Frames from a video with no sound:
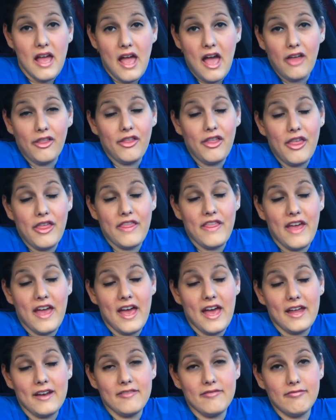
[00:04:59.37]
Other than
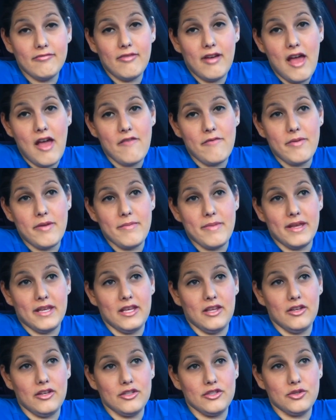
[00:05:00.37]
that, I've been
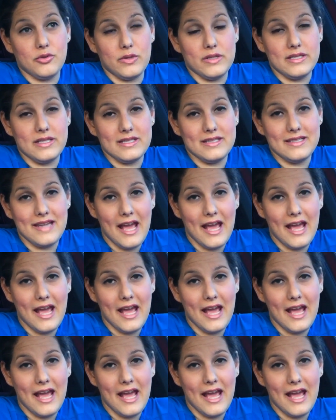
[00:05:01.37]
making good choices.